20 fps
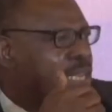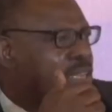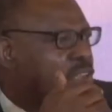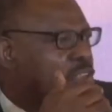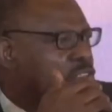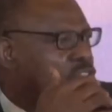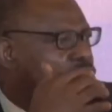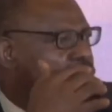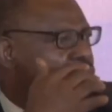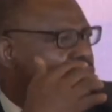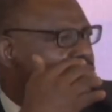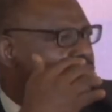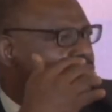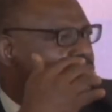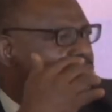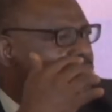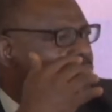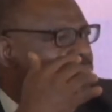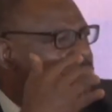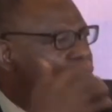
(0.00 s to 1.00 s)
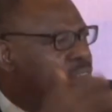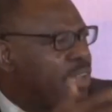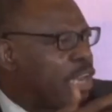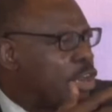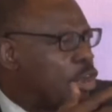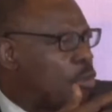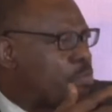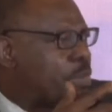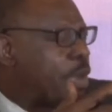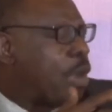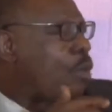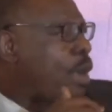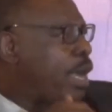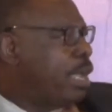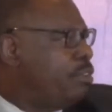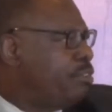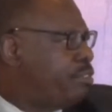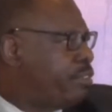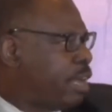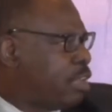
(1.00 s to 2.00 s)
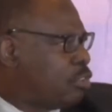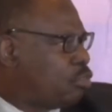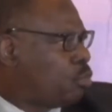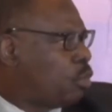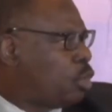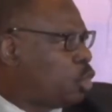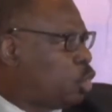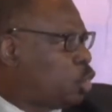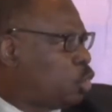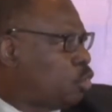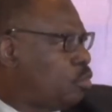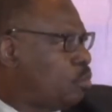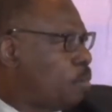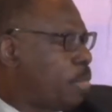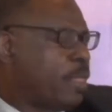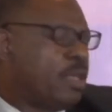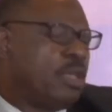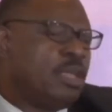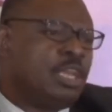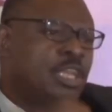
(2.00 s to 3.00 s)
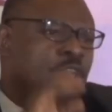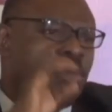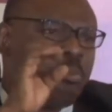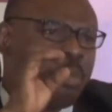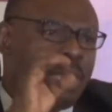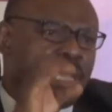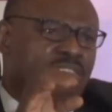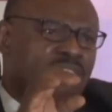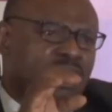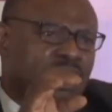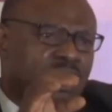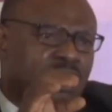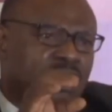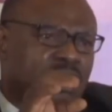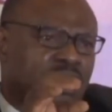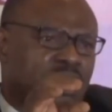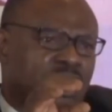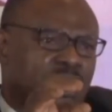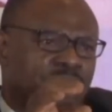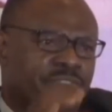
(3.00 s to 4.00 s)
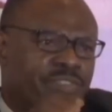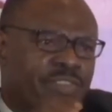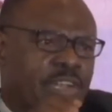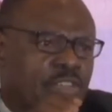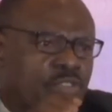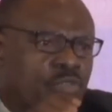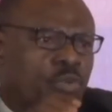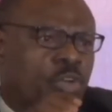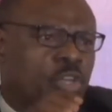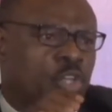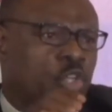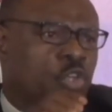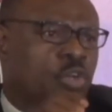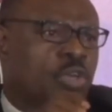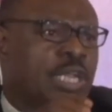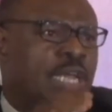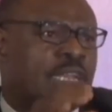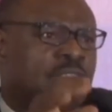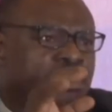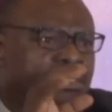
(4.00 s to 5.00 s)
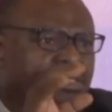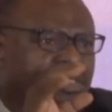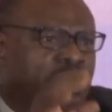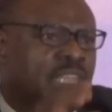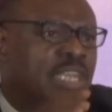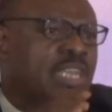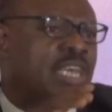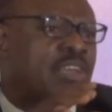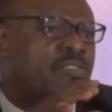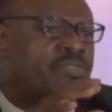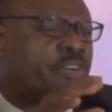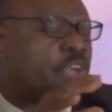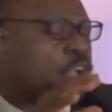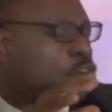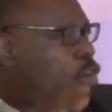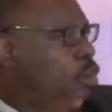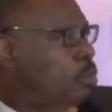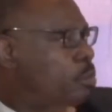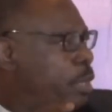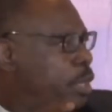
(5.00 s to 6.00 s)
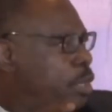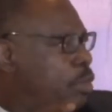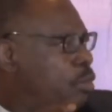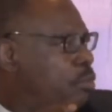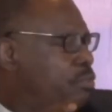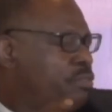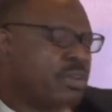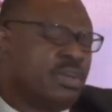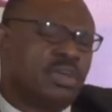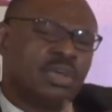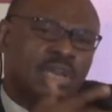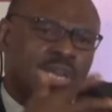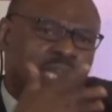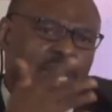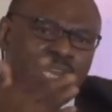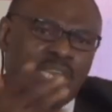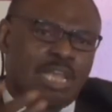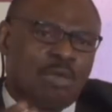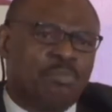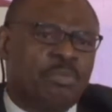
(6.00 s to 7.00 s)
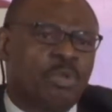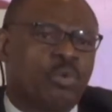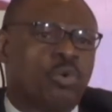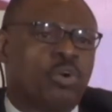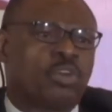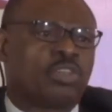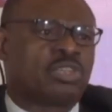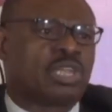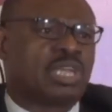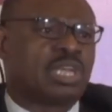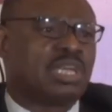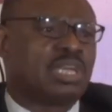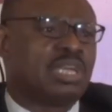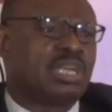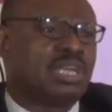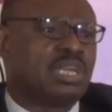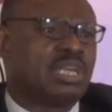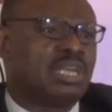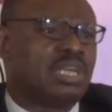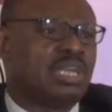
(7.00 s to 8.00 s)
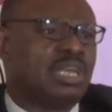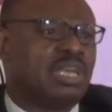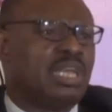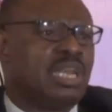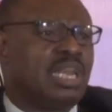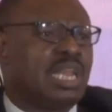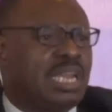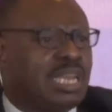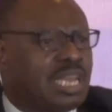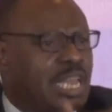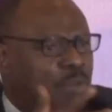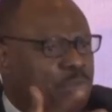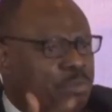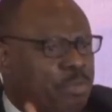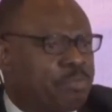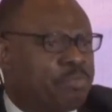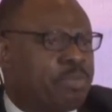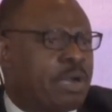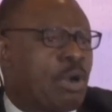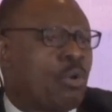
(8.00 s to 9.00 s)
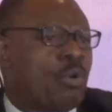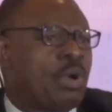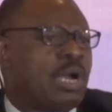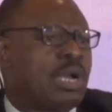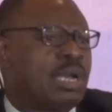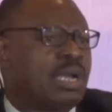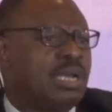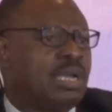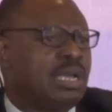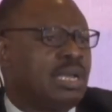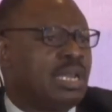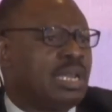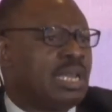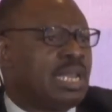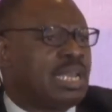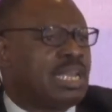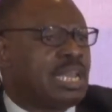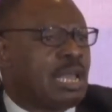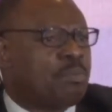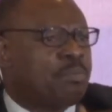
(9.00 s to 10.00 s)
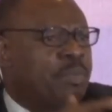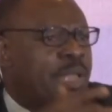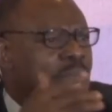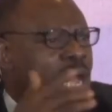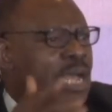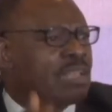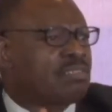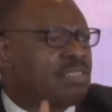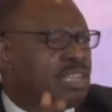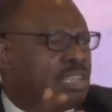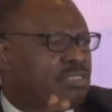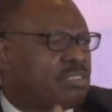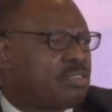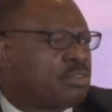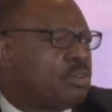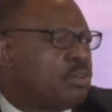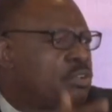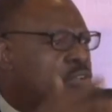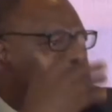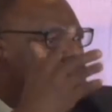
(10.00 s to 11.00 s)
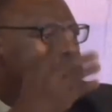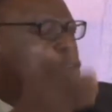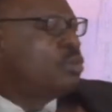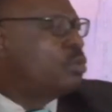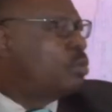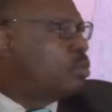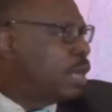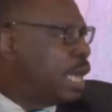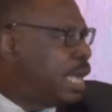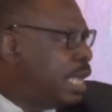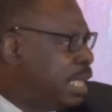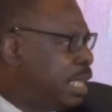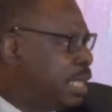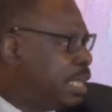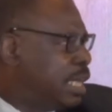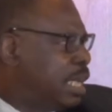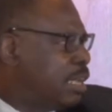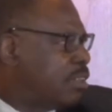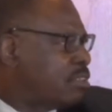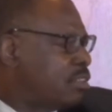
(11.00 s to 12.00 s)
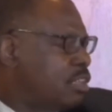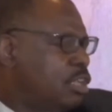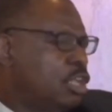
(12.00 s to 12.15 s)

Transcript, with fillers: us develop our infrastructure, the very infrastructure that is needed for economic growth. Let there be water. Let there be power. Let there be access to the rural areas.